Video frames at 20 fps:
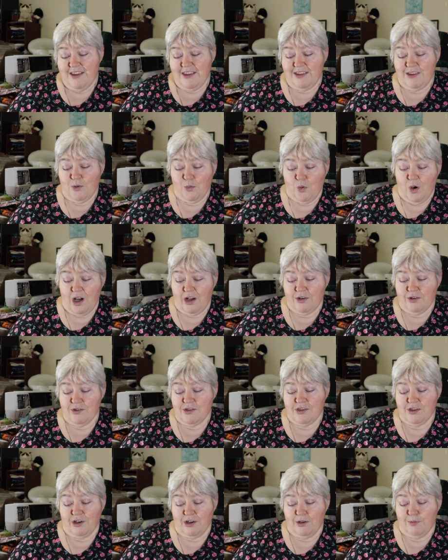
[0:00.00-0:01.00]
The water
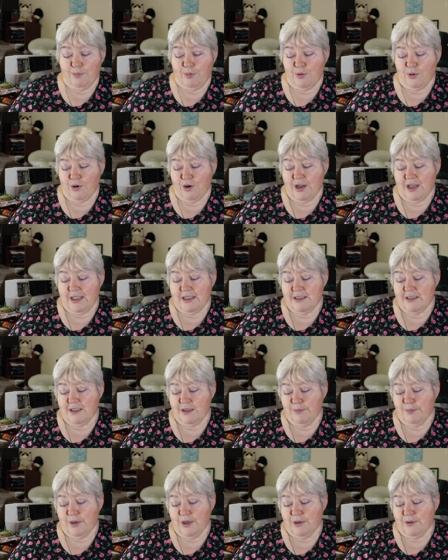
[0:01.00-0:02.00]
started pouring into
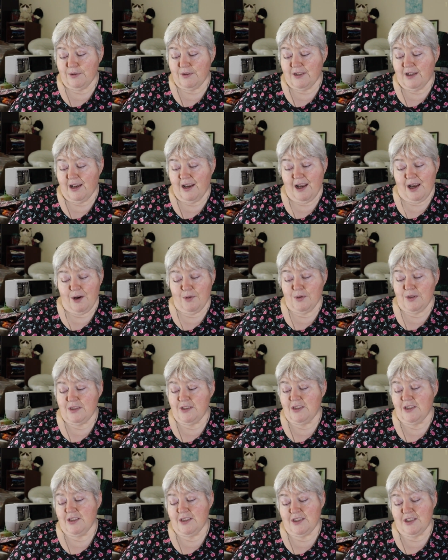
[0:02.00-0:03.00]
the boat. I was
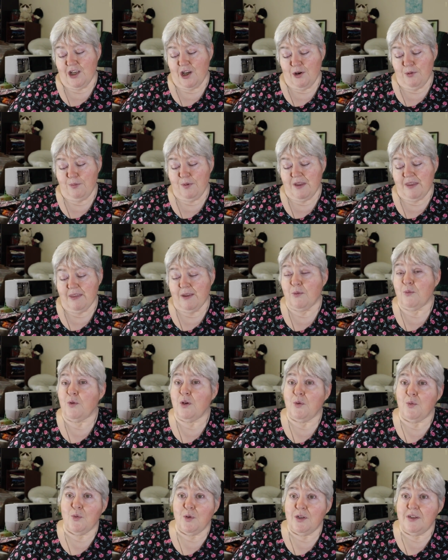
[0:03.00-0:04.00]
just hoping that
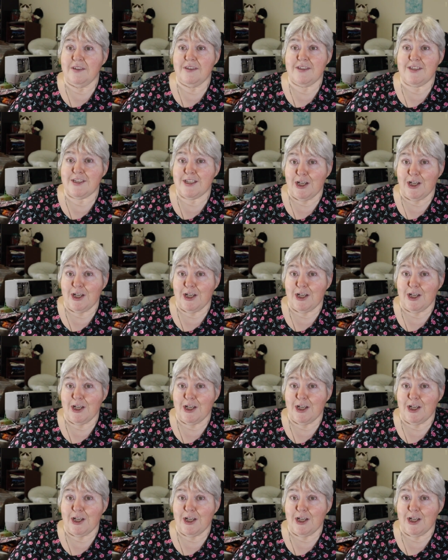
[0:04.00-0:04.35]
we wouldn't